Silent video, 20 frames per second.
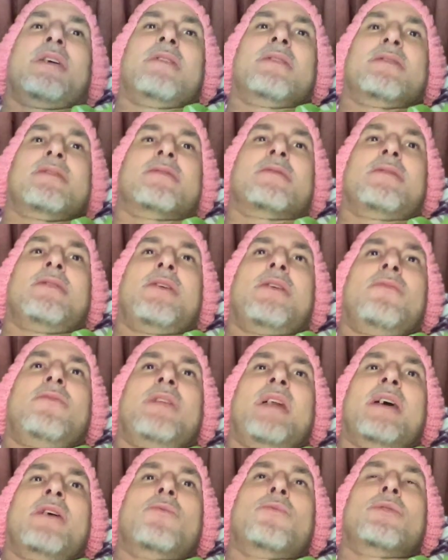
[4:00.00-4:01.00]
else's love
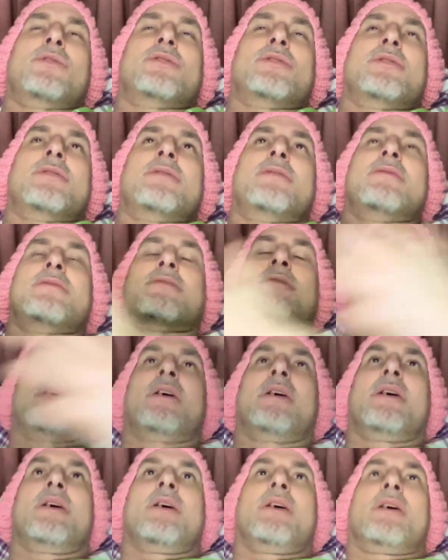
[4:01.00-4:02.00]
language is.
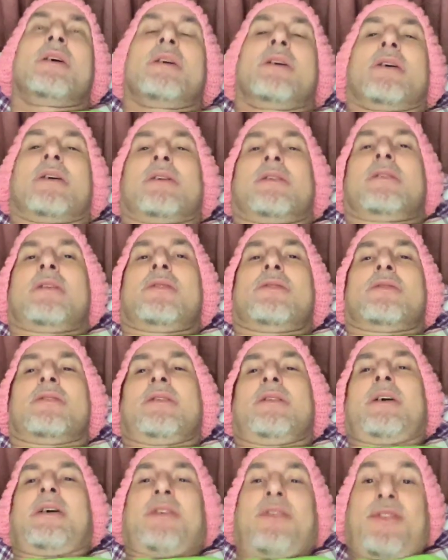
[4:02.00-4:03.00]
There's a
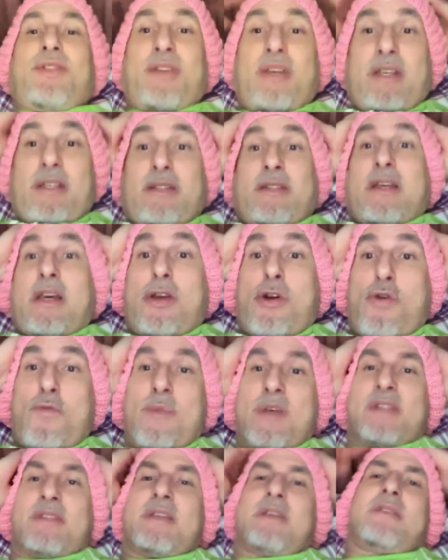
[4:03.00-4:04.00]
lot of things that you're
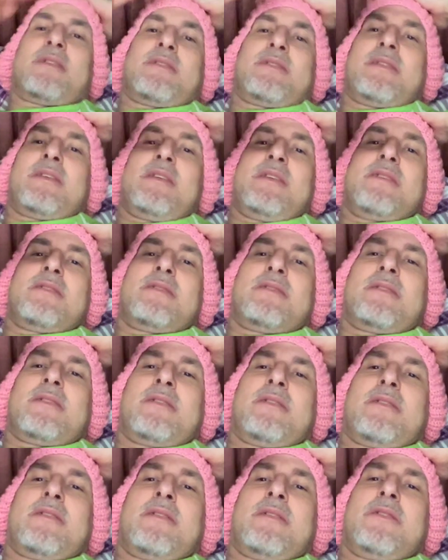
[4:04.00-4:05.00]
missing as skills.
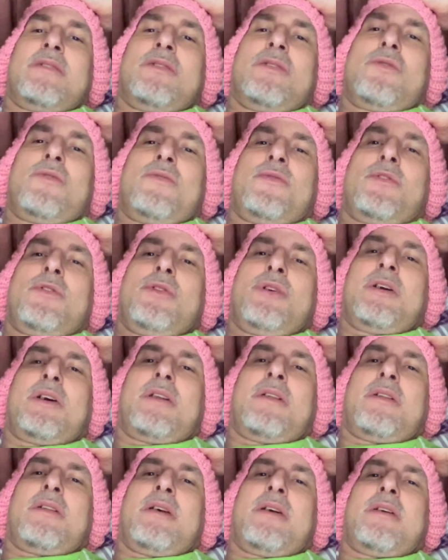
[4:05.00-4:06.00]
And, if you look
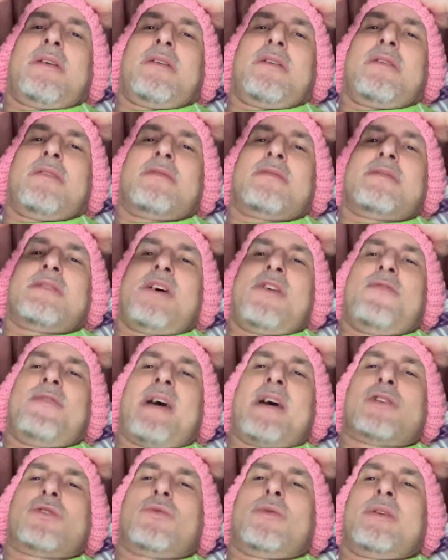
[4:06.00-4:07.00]
at like
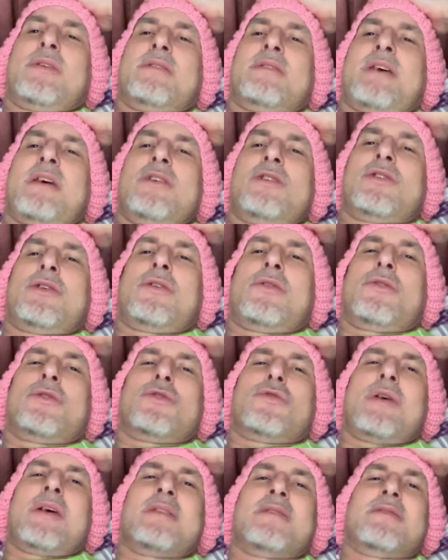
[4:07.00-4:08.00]
self-actualization or
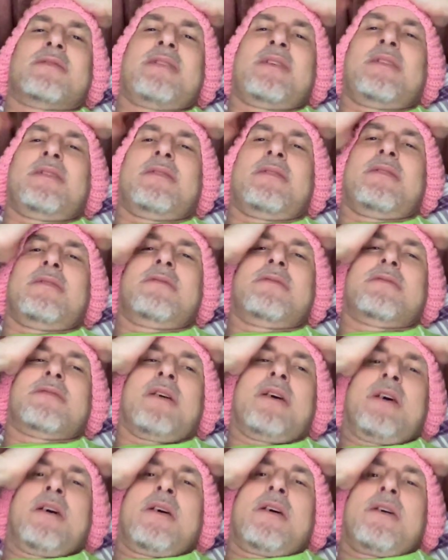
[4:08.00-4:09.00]
transcendence,
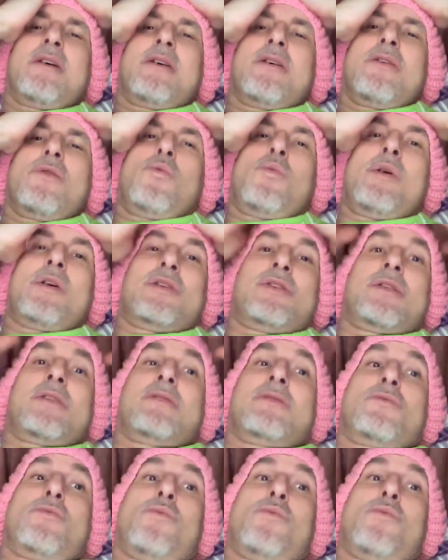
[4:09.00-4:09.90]
which is